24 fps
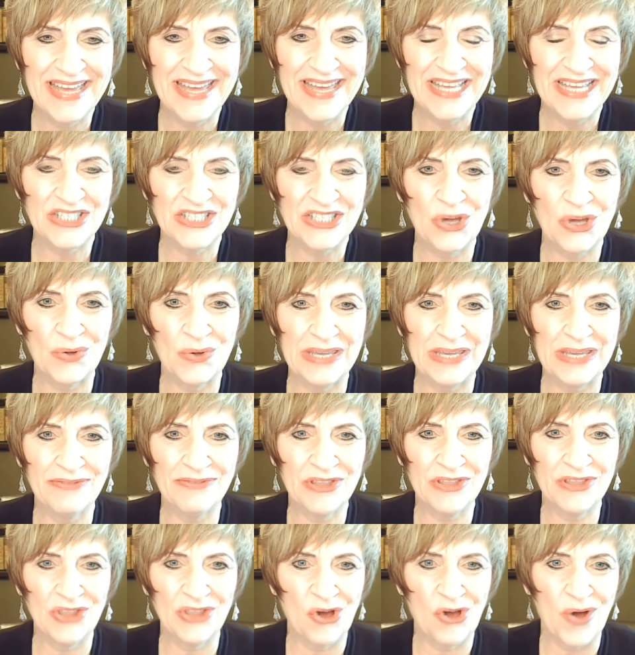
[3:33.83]
So even
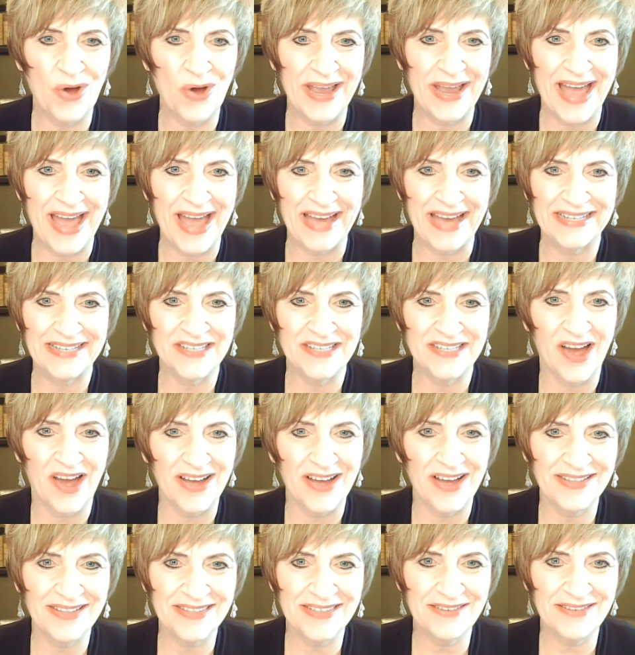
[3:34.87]
though I had
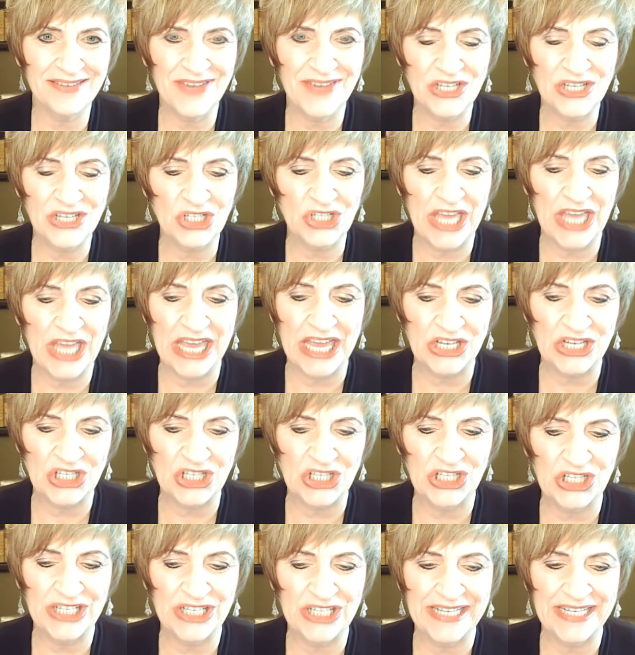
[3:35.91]
tons of
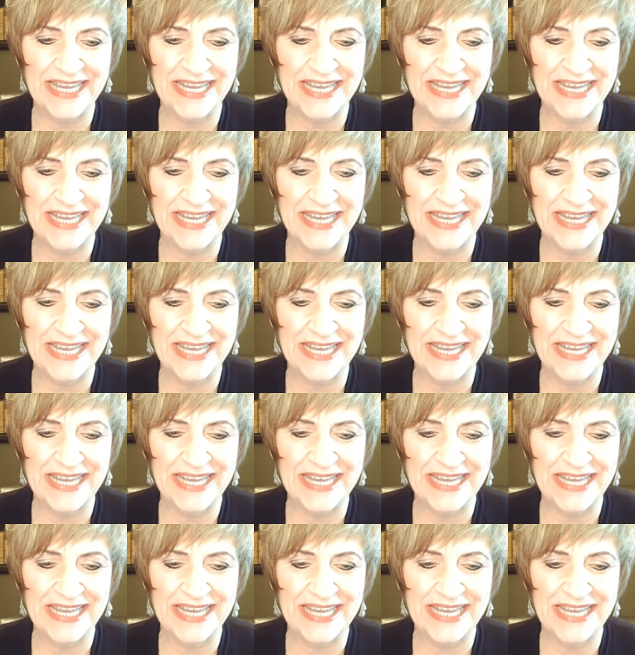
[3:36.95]
education